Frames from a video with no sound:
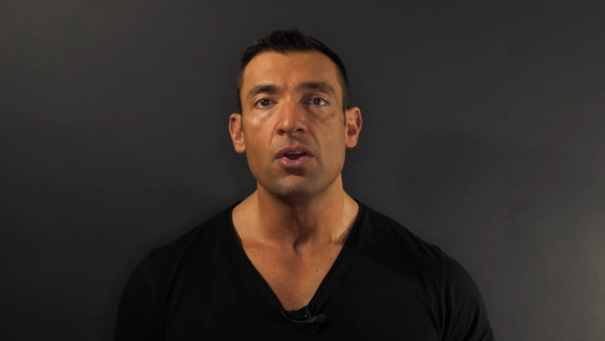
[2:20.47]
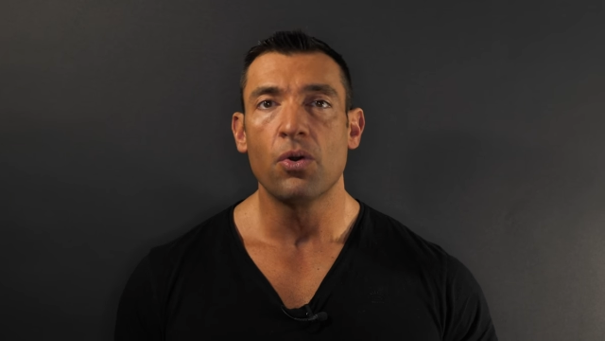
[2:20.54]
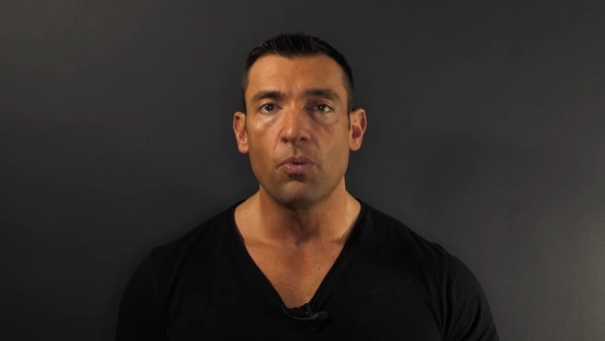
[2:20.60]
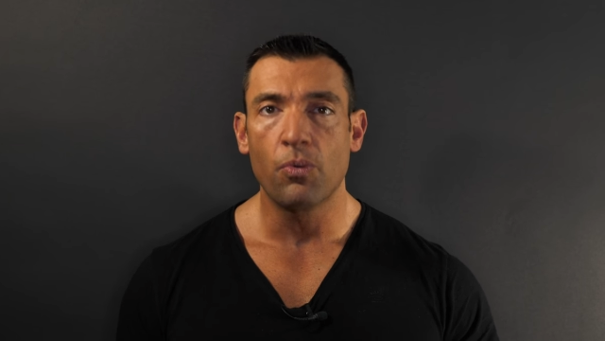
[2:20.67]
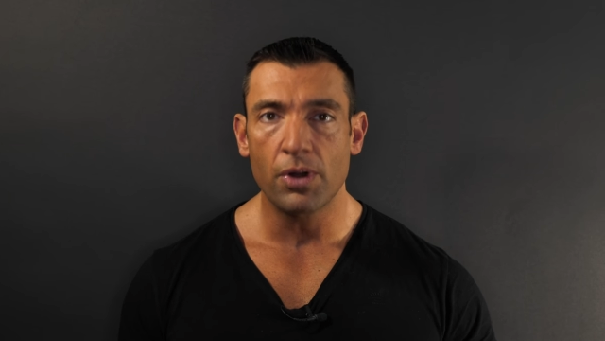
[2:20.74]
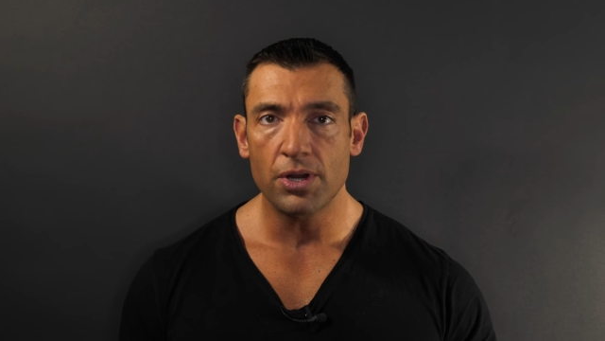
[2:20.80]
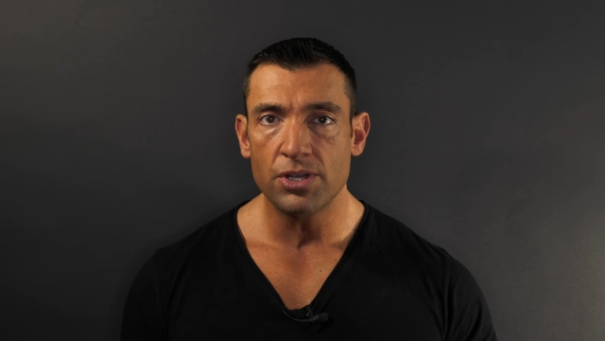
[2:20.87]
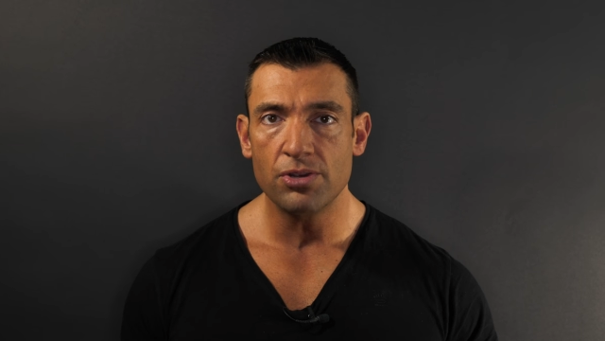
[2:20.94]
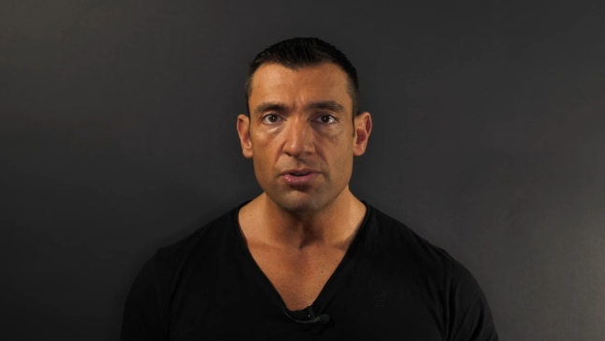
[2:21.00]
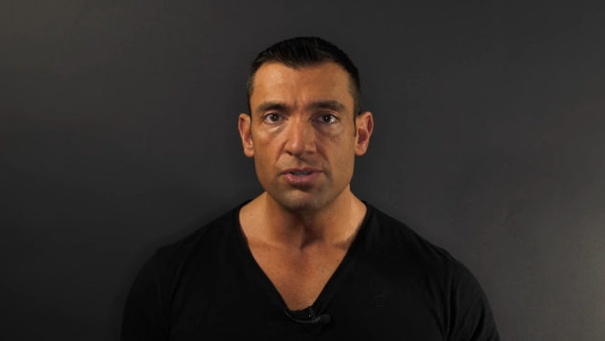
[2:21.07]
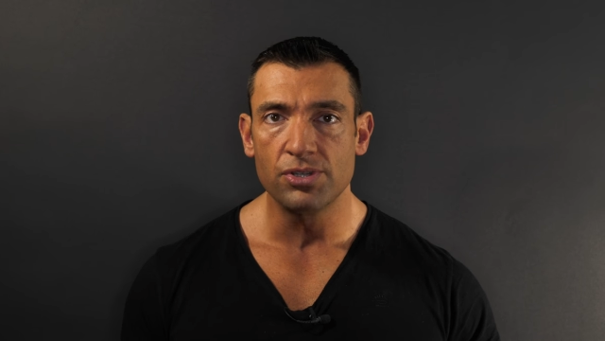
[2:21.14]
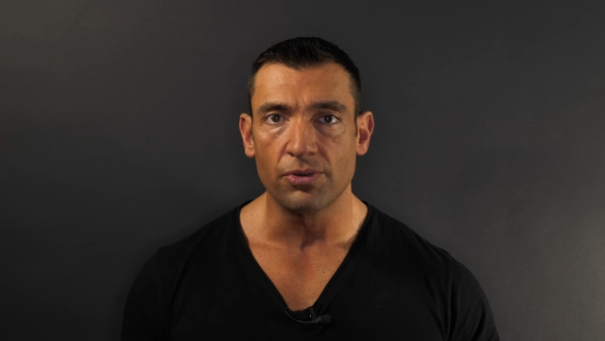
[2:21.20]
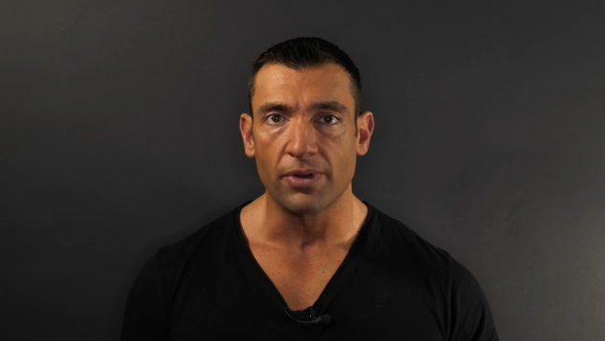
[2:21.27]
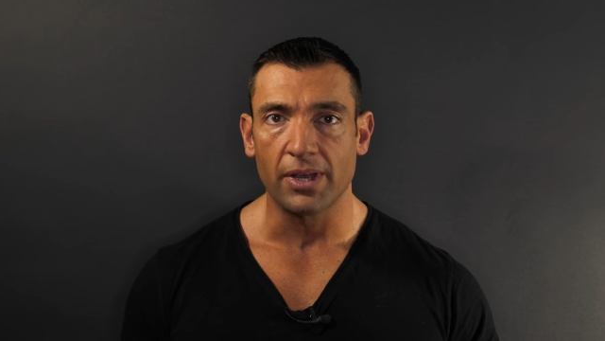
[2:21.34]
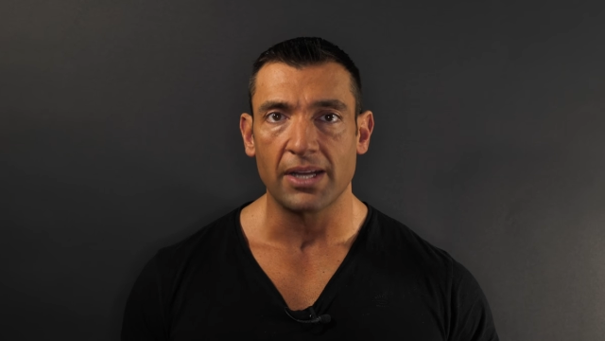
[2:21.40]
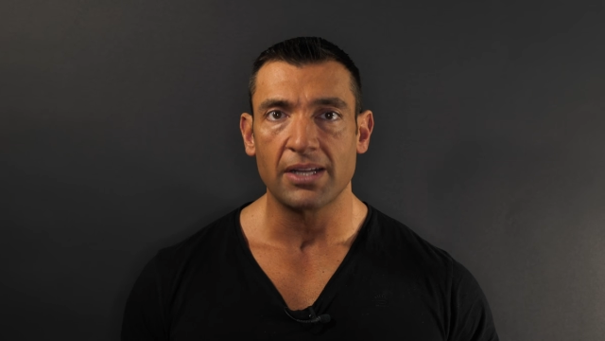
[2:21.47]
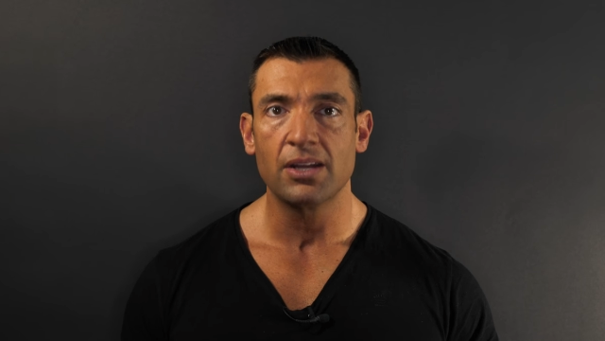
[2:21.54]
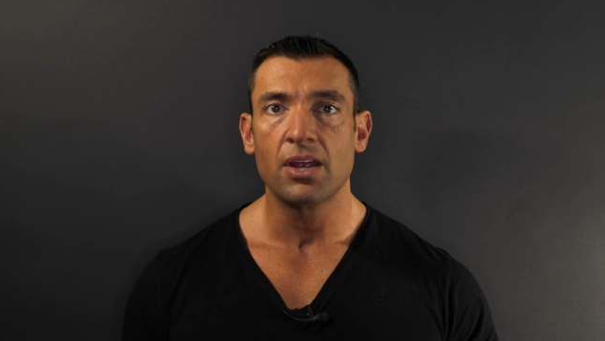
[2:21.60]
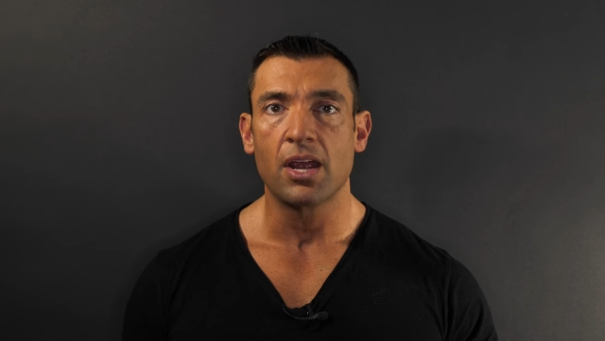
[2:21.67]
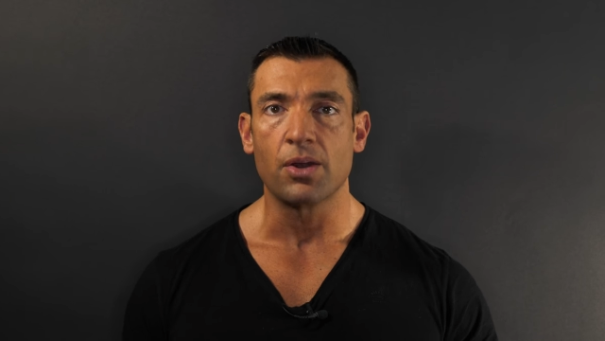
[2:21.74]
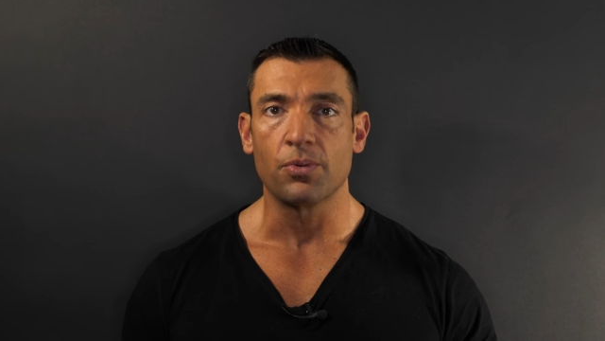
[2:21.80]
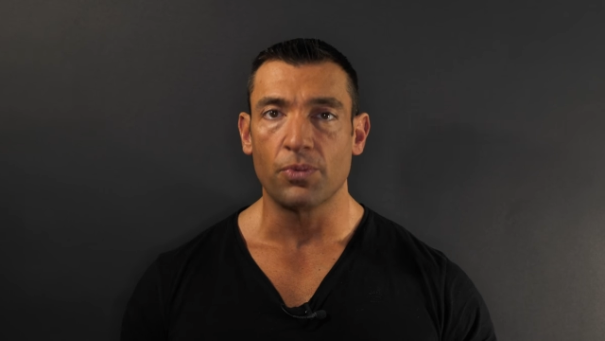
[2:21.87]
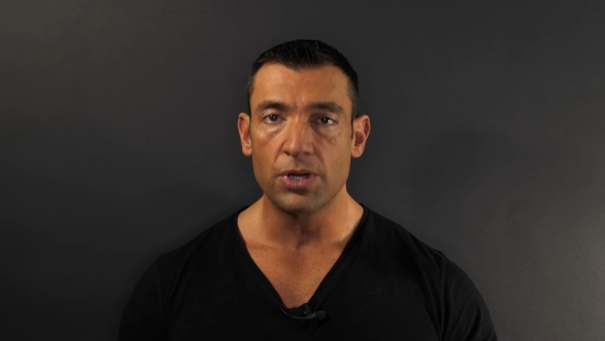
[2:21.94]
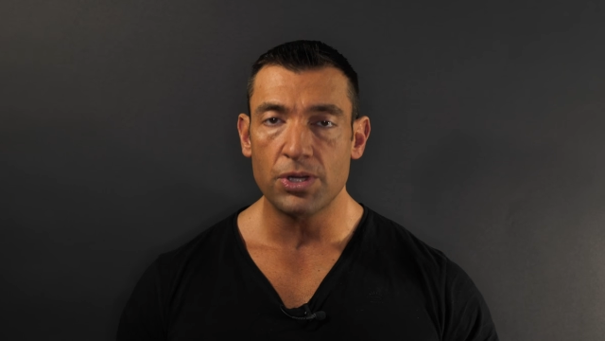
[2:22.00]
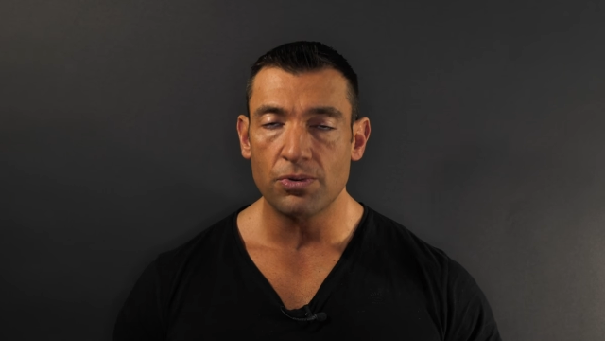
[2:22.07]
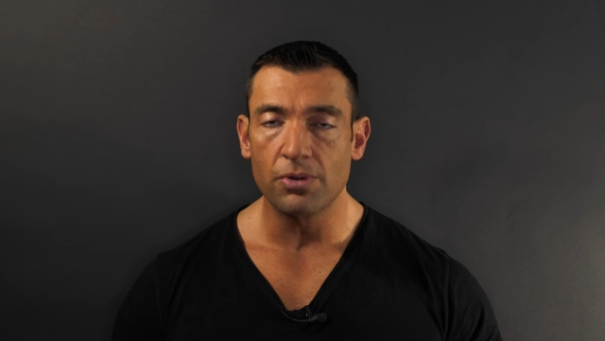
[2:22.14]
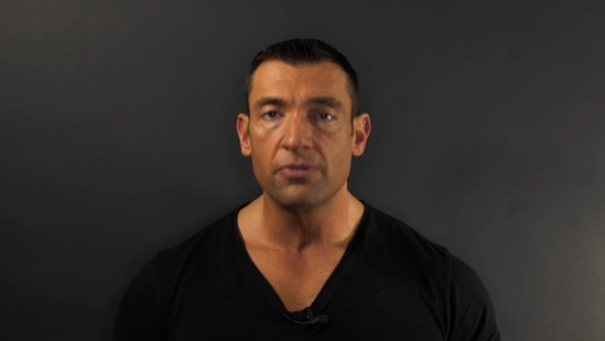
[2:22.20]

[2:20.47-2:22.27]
What are you doing and what are you